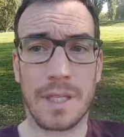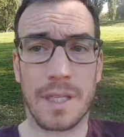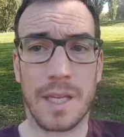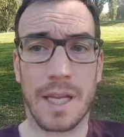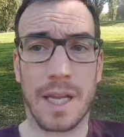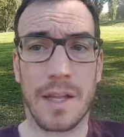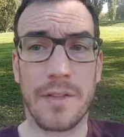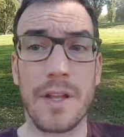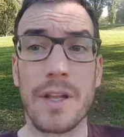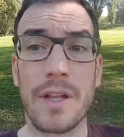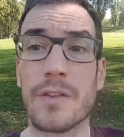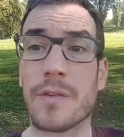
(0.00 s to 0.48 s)

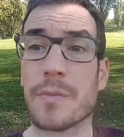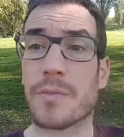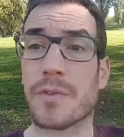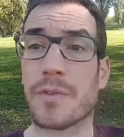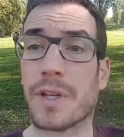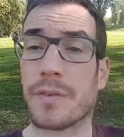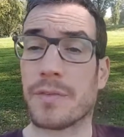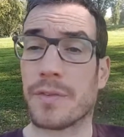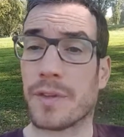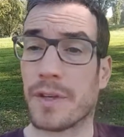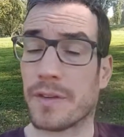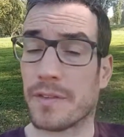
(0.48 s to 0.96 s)
and then some
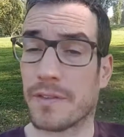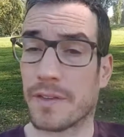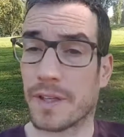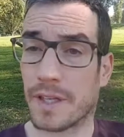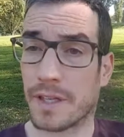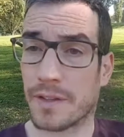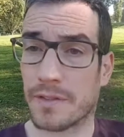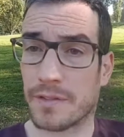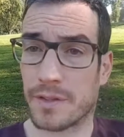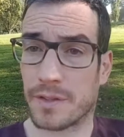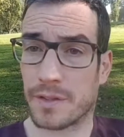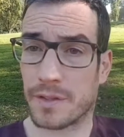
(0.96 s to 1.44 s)
stuff that is
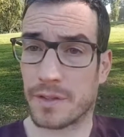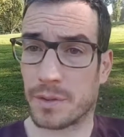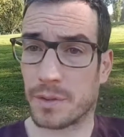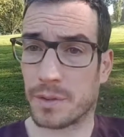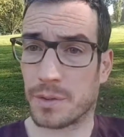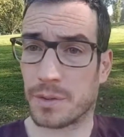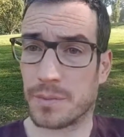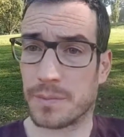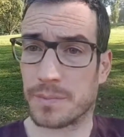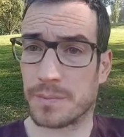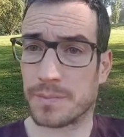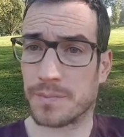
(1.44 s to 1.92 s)
nice to do,
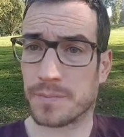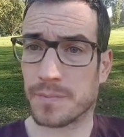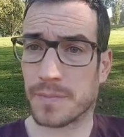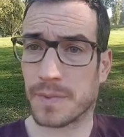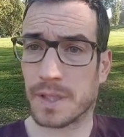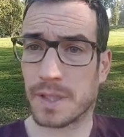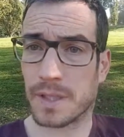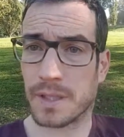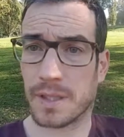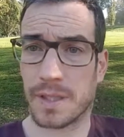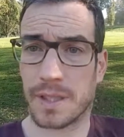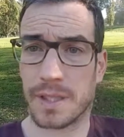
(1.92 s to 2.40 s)

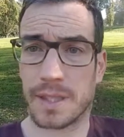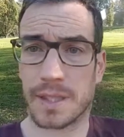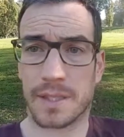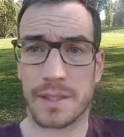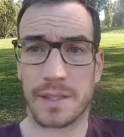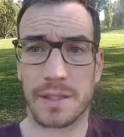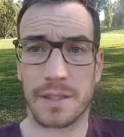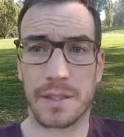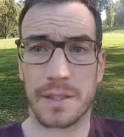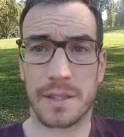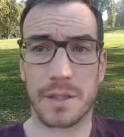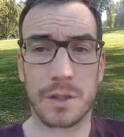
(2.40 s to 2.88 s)
like
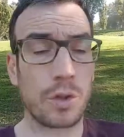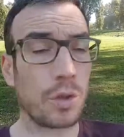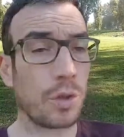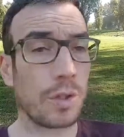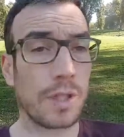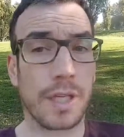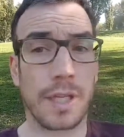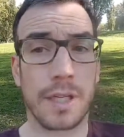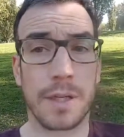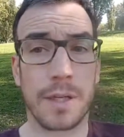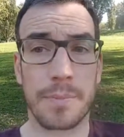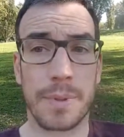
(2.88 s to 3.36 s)
uh,
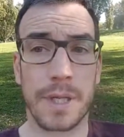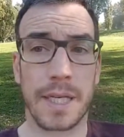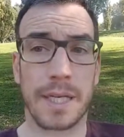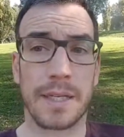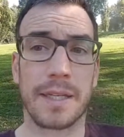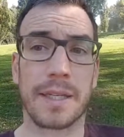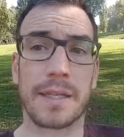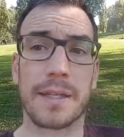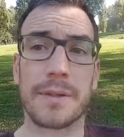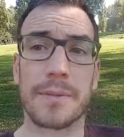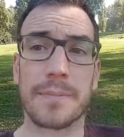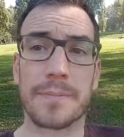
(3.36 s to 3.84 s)
cooking and
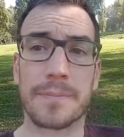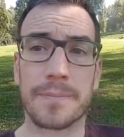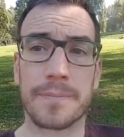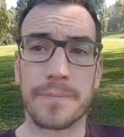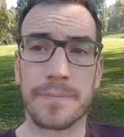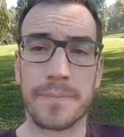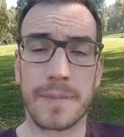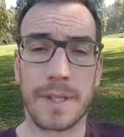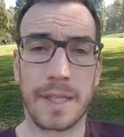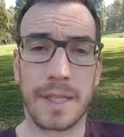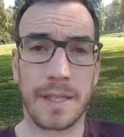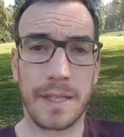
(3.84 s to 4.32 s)
baking
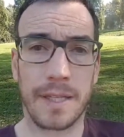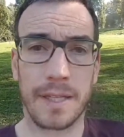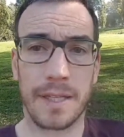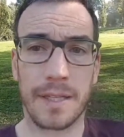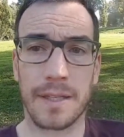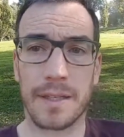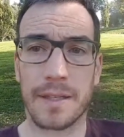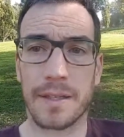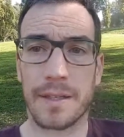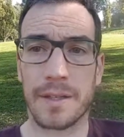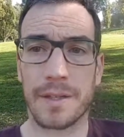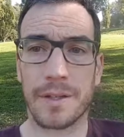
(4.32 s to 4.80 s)

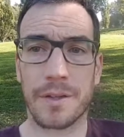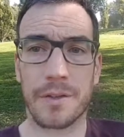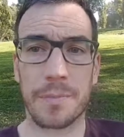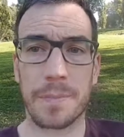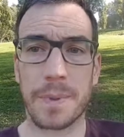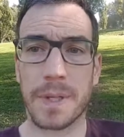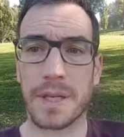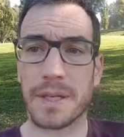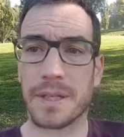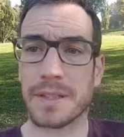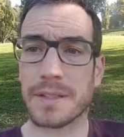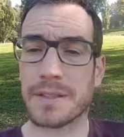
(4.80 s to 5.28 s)
and
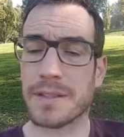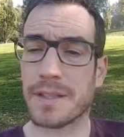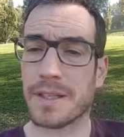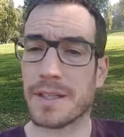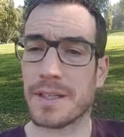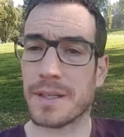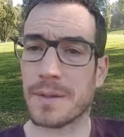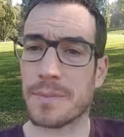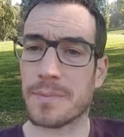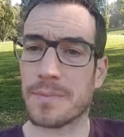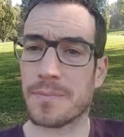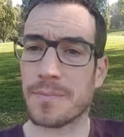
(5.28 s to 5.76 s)
spending
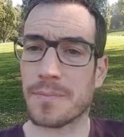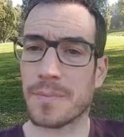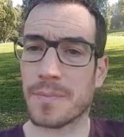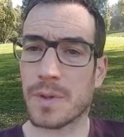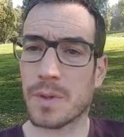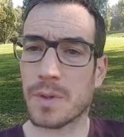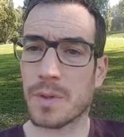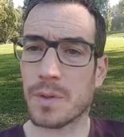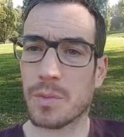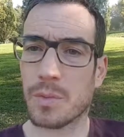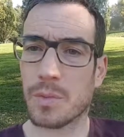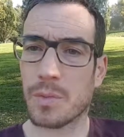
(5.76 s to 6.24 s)
time
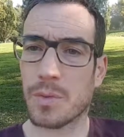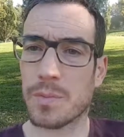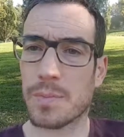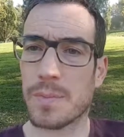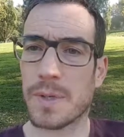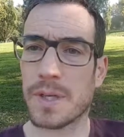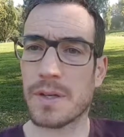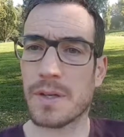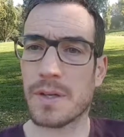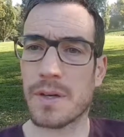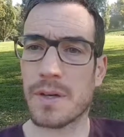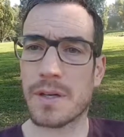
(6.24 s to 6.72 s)
with my
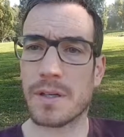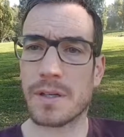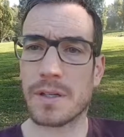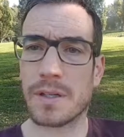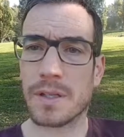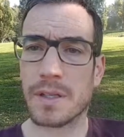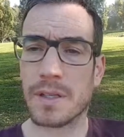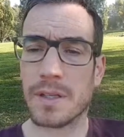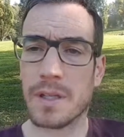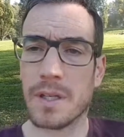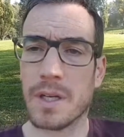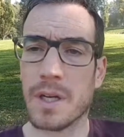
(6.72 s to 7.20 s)
daughter.
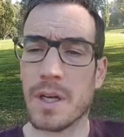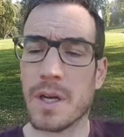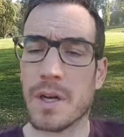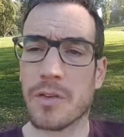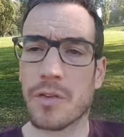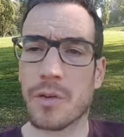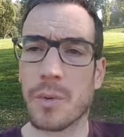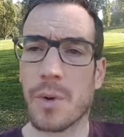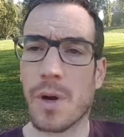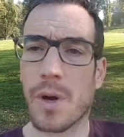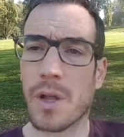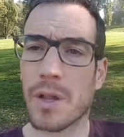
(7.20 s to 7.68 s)

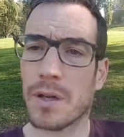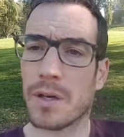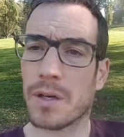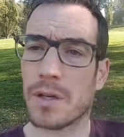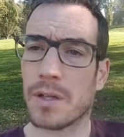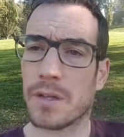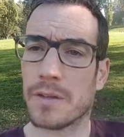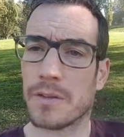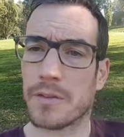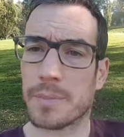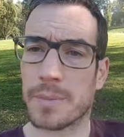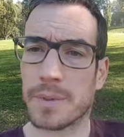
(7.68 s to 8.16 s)
So all in
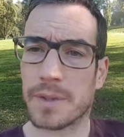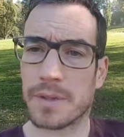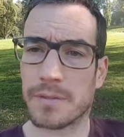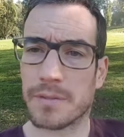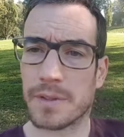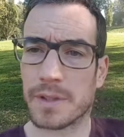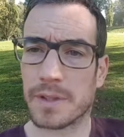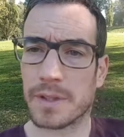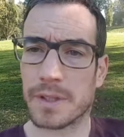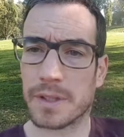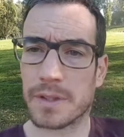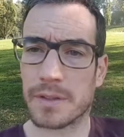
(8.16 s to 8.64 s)
all, it's been a
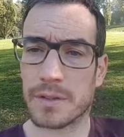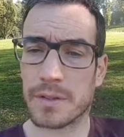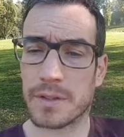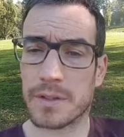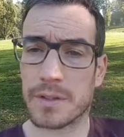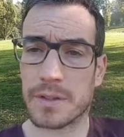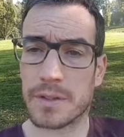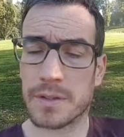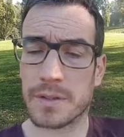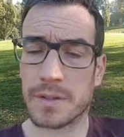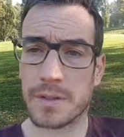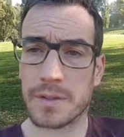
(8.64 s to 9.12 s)
very good
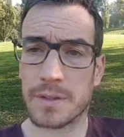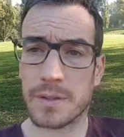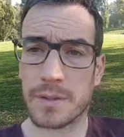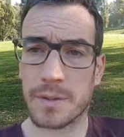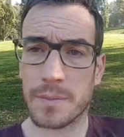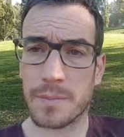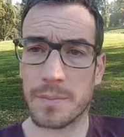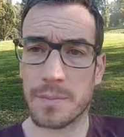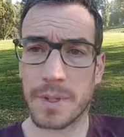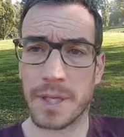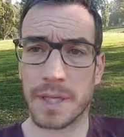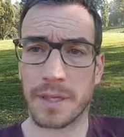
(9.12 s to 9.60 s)

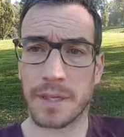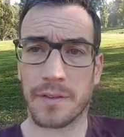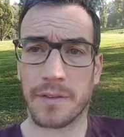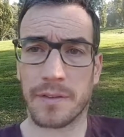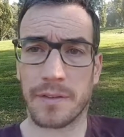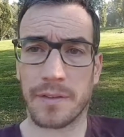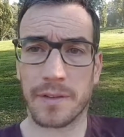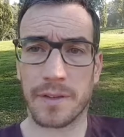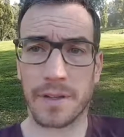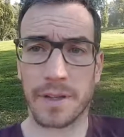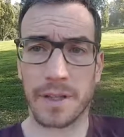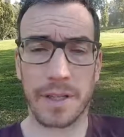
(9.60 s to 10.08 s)

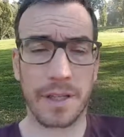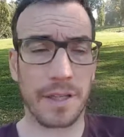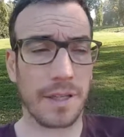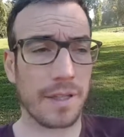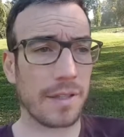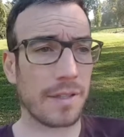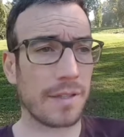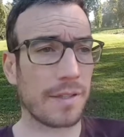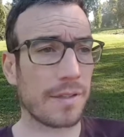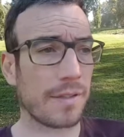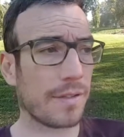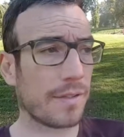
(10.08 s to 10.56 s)
mix
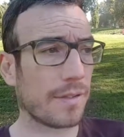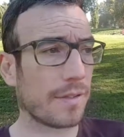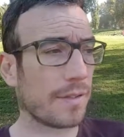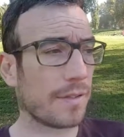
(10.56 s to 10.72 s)
and